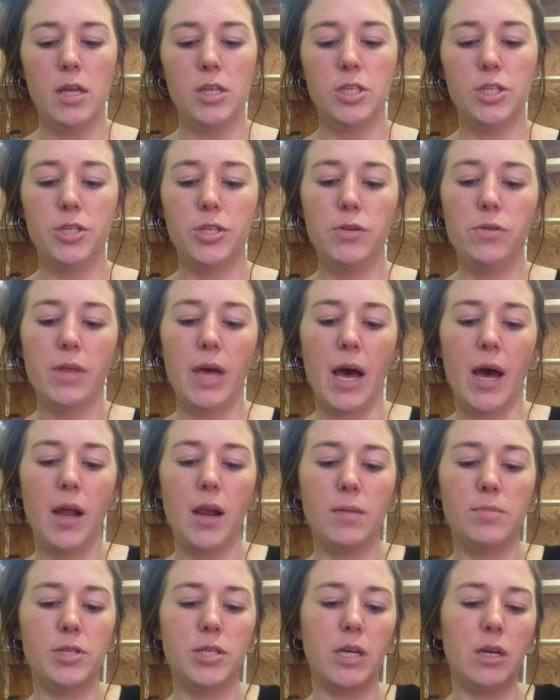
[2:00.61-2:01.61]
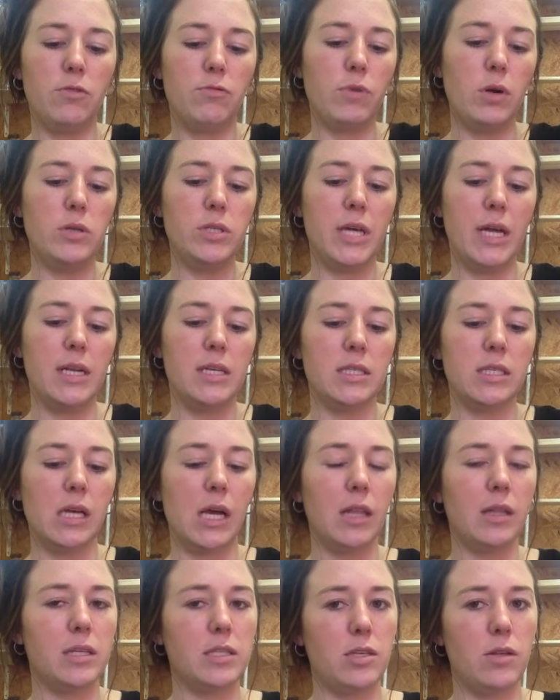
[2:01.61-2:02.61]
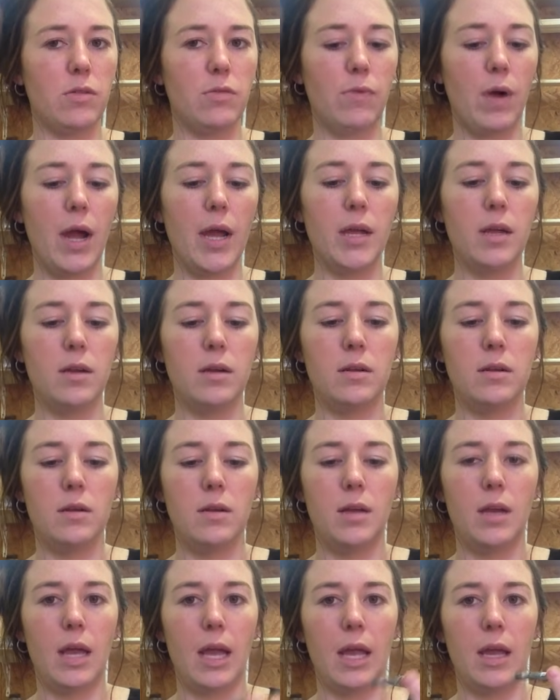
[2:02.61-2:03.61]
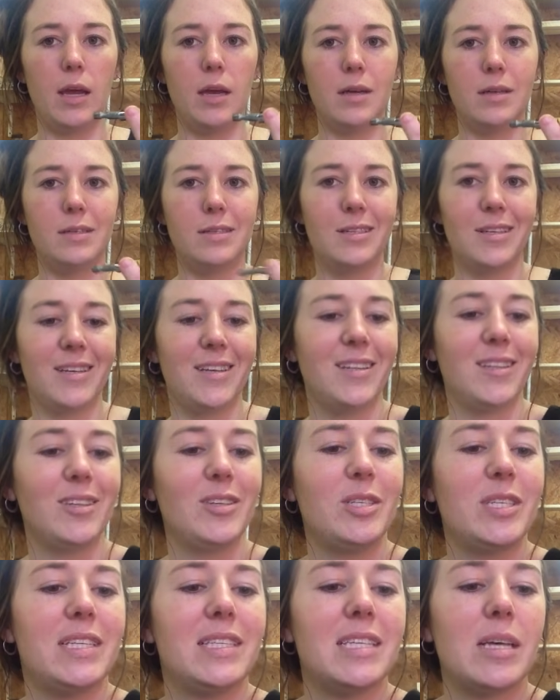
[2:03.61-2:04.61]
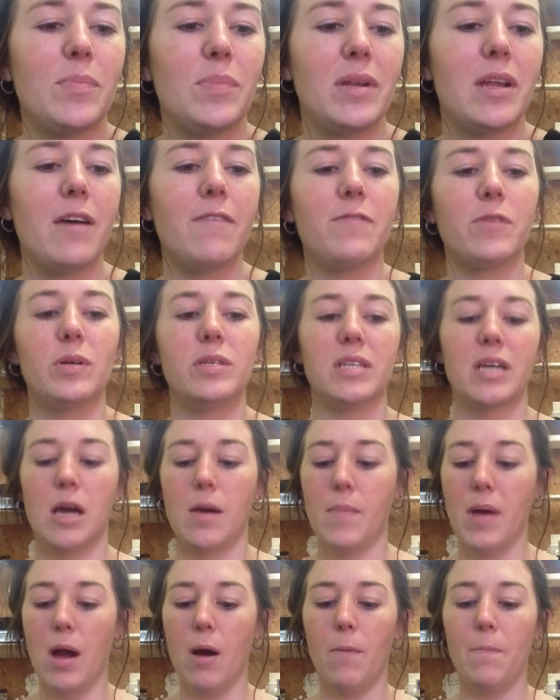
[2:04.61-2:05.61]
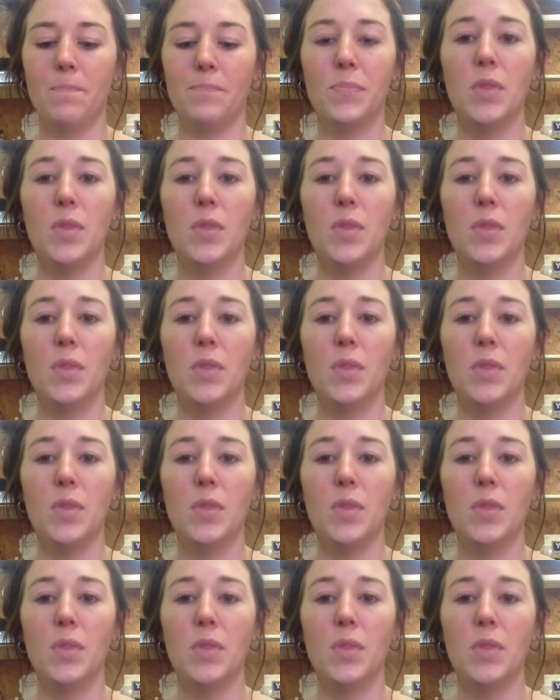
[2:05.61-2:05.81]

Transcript: To do that, I'm just going to rotate it slightly to the right, and it loosens up enough for it to come out.